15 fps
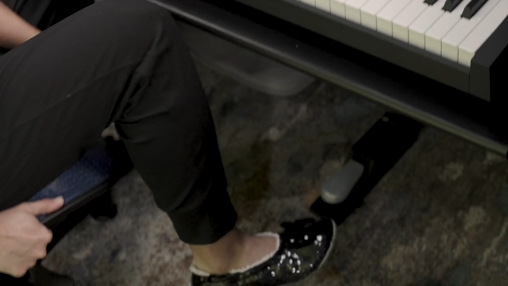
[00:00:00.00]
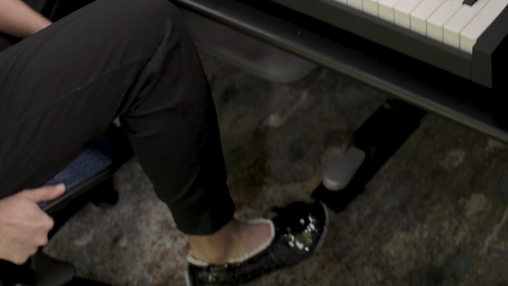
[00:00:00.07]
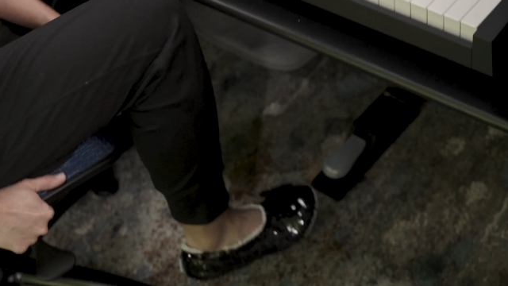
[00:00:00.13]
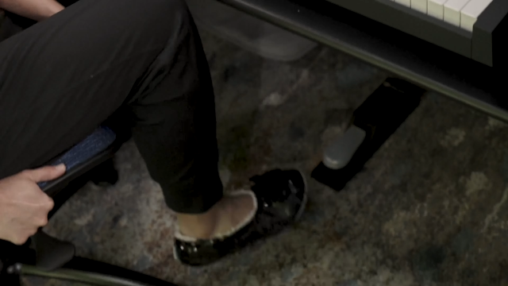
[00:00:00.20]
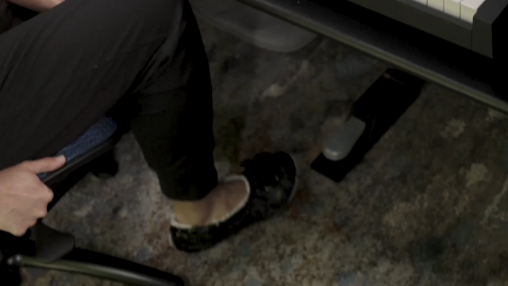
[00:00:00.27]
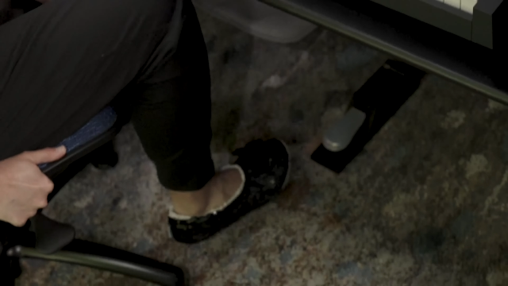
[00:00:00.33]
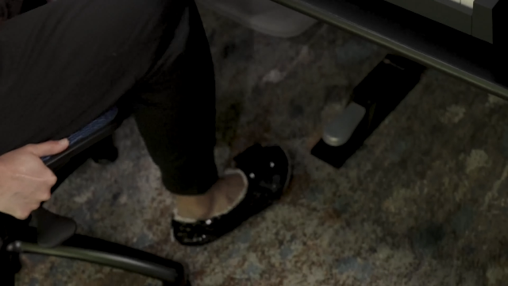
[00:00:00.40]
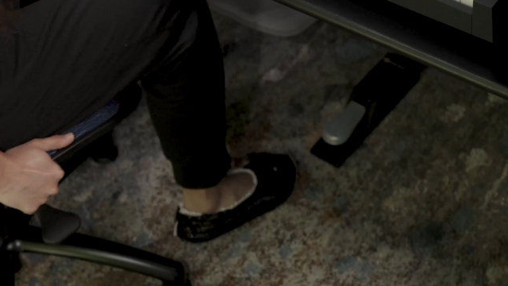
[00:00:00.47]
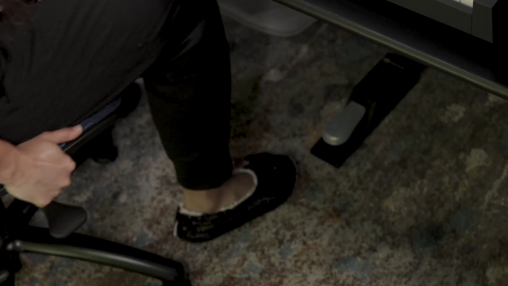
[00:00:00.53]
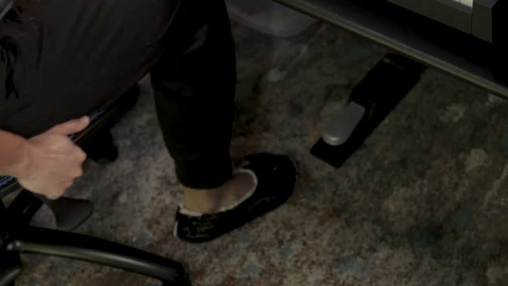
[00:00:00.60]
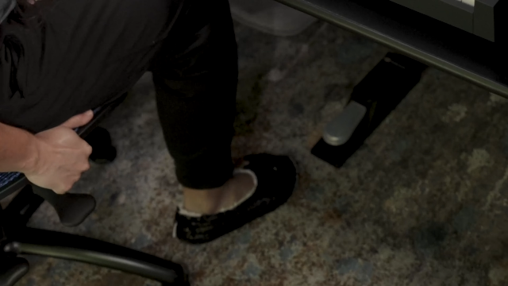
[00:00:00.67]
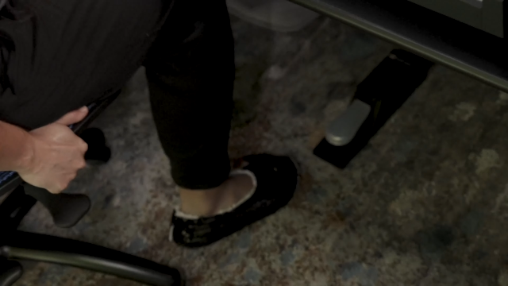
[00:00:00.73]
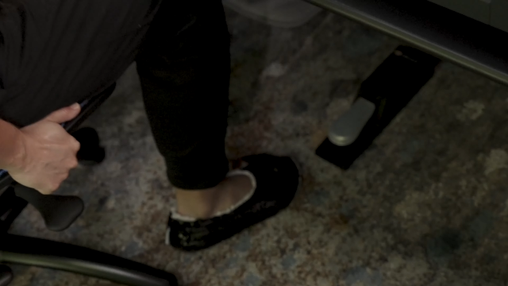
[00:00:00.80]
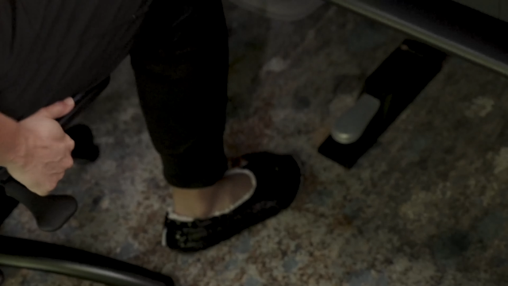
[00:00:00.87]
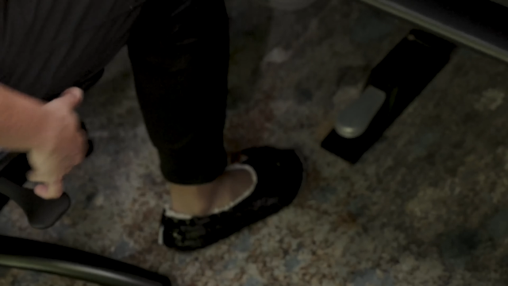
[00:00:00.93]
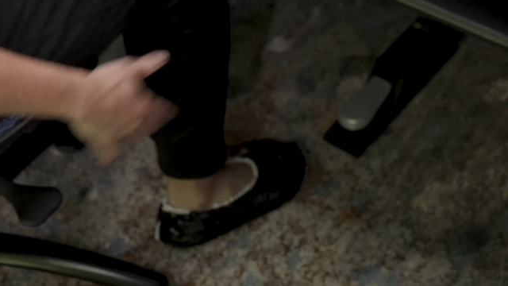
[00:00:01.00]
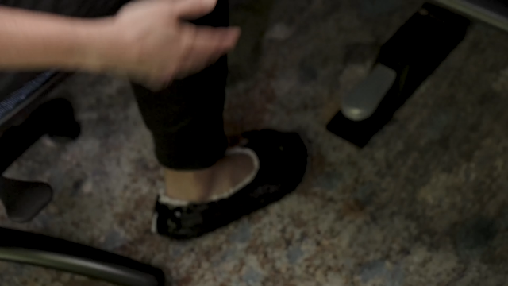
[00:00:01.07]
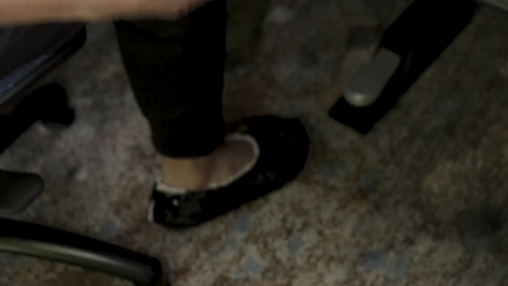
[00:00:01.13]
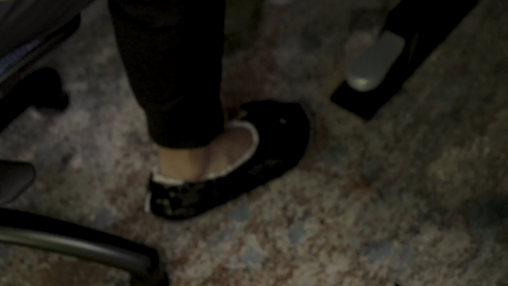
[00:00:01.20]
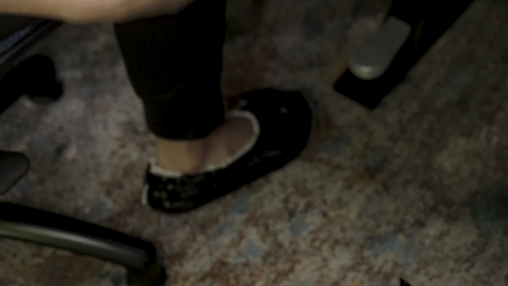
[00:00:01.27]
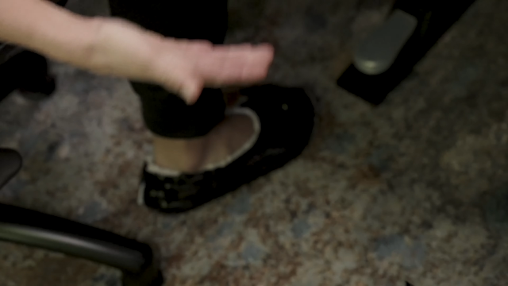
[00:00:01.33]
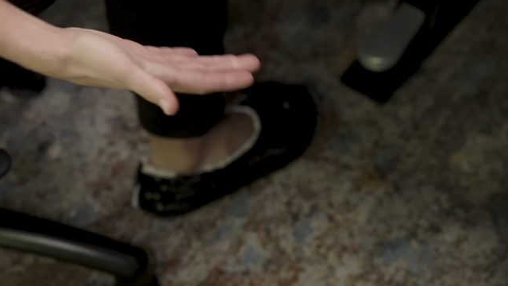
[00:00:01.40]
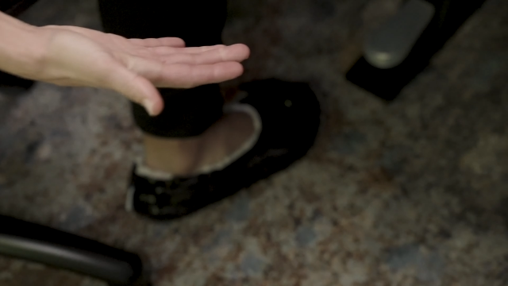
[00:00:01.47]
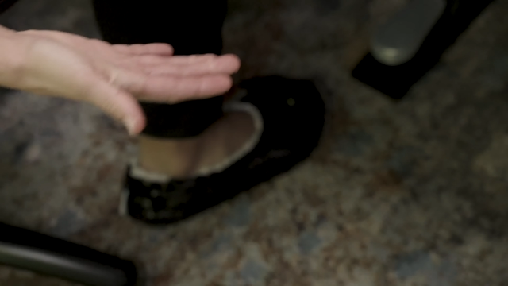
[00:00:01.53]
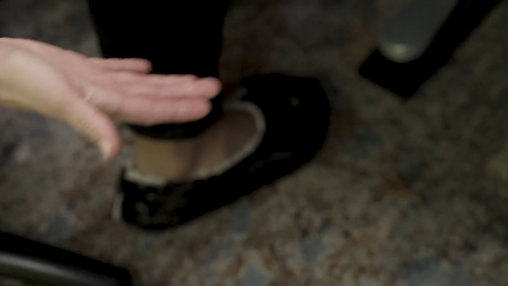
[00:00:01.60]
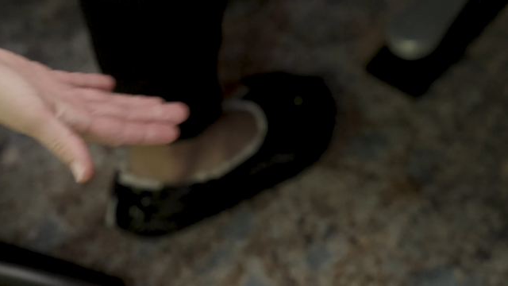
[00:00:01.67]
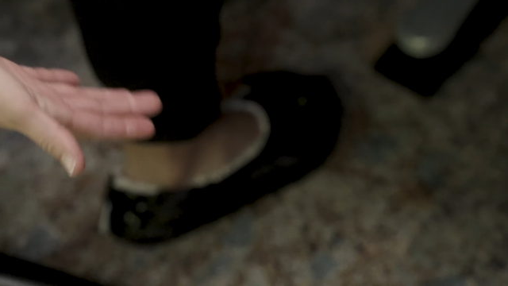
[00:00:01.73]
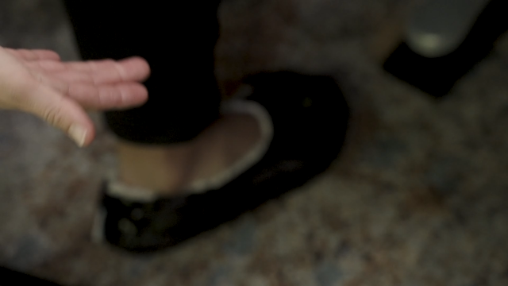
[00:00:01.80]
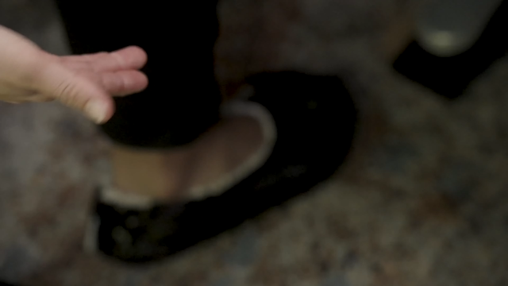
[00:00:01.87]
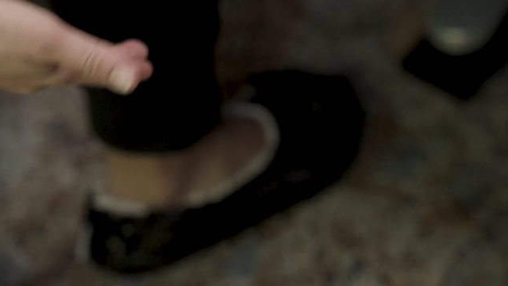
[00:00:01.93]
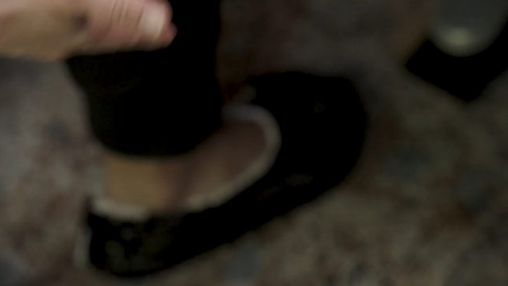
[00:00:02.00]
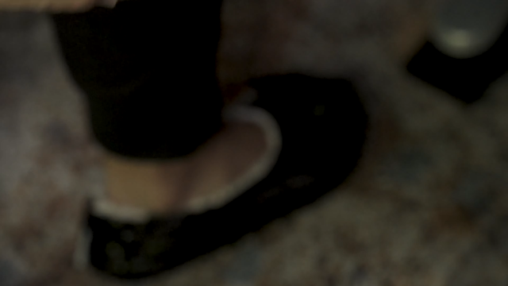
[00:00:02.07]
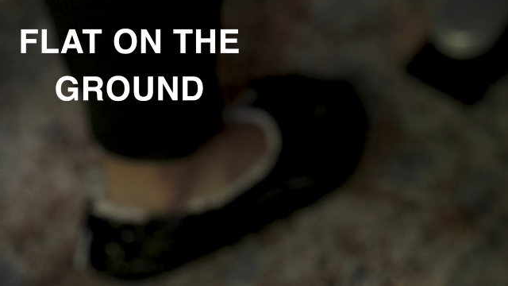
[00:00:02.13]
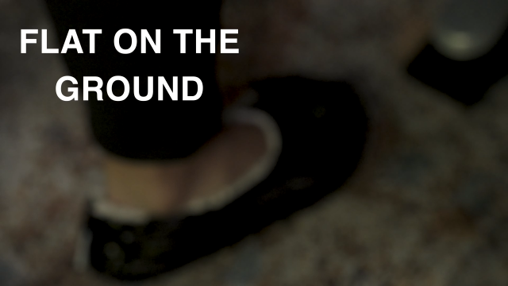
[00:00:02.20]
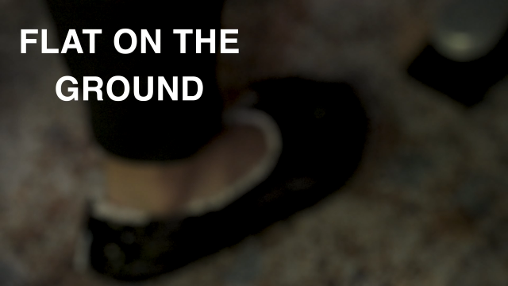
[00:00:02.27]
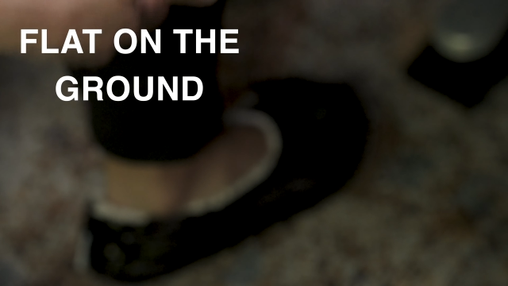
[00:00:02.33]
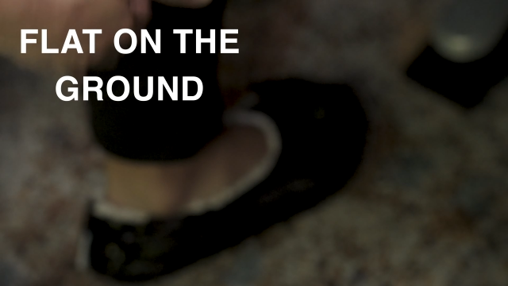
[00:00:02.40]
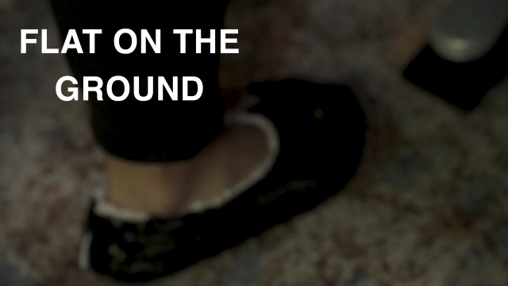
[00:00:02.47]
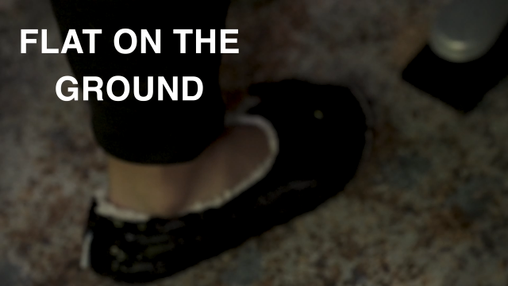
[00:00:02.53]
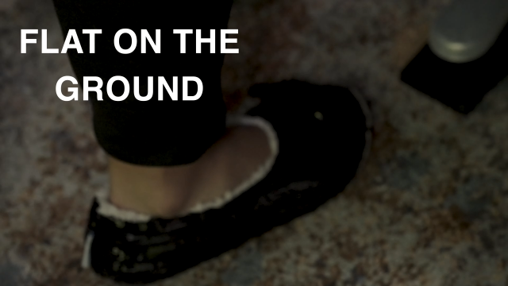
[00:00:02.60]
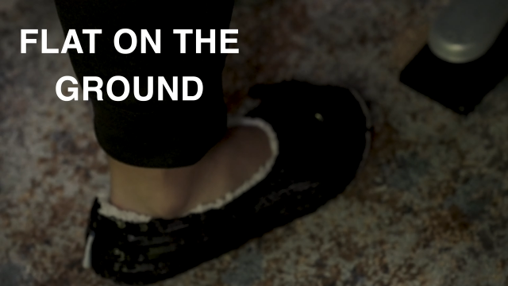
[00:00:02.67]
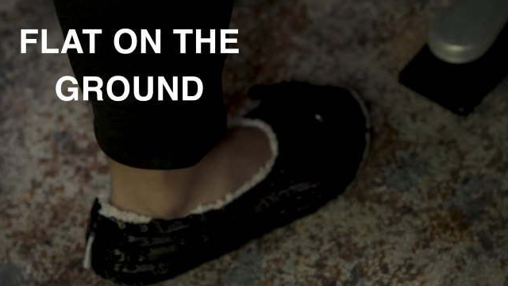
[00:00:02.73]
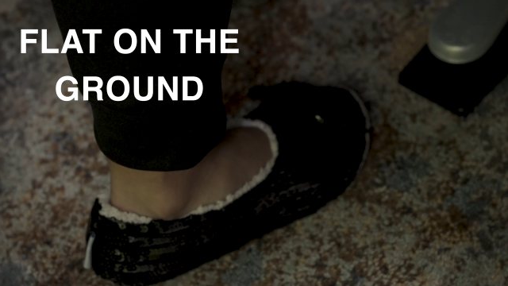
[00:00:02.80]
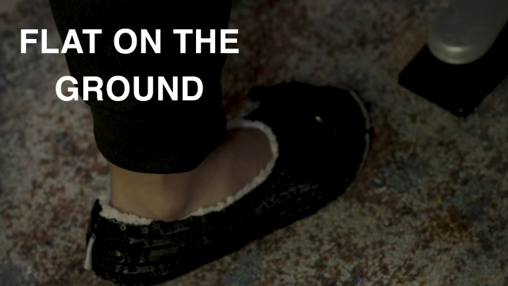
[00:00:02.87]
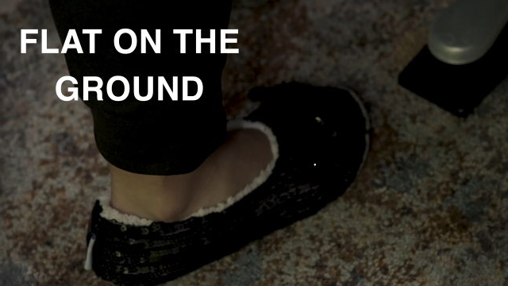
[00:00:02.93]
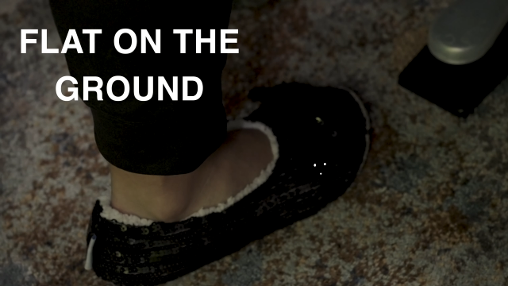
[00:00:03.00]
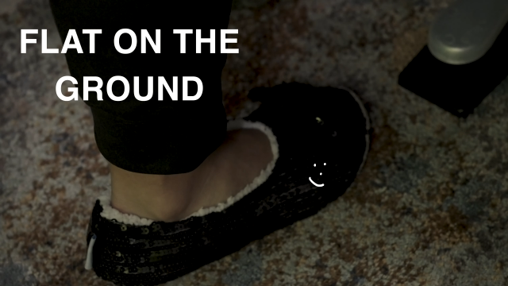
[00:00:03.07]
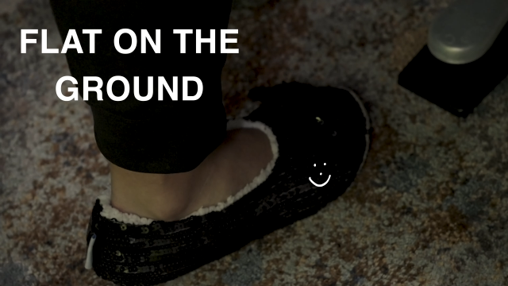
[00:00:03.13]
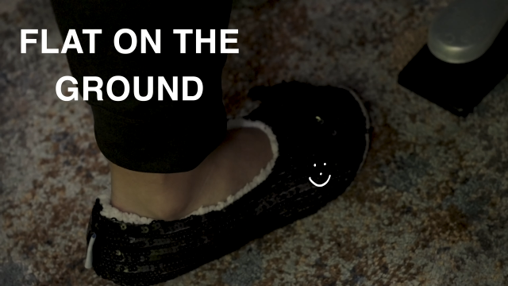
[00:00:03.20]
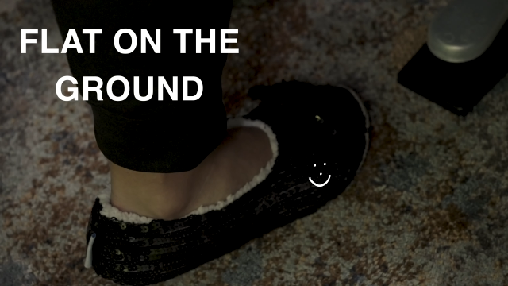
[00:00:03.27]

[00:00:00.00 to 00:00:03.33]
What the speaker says: (no speaker visible)